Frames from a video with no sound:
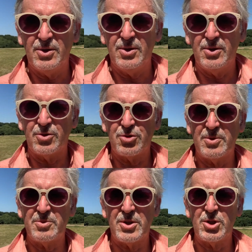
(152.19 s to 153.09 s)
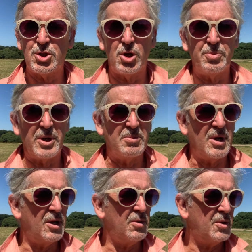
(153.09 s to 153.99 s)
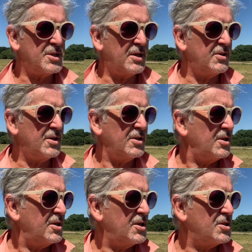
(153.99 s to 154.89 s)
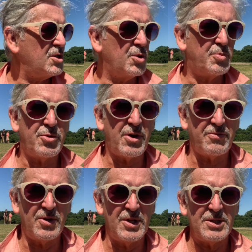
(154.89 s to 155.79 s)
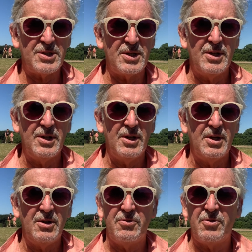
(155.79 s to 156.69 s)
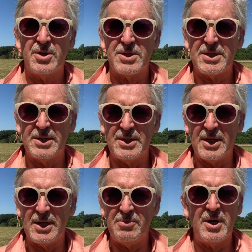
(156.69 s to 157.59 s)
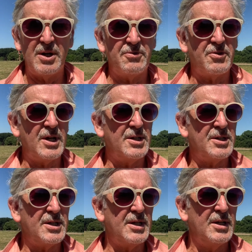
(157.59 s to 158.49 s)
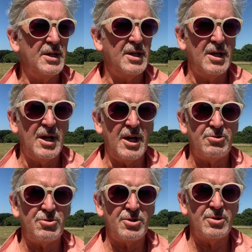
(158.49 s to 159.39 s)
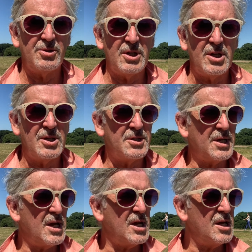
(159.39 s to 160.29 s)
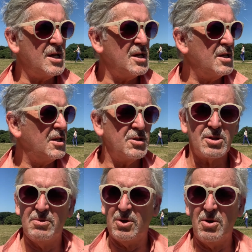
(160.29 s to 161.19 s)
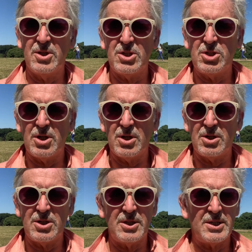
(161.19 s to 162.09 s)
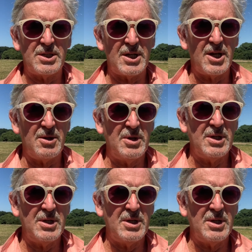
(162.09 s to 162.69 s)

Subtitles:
or trip to the shopping mall, whatever is your preference for a Sunday. My friend Andrew is going to church at this time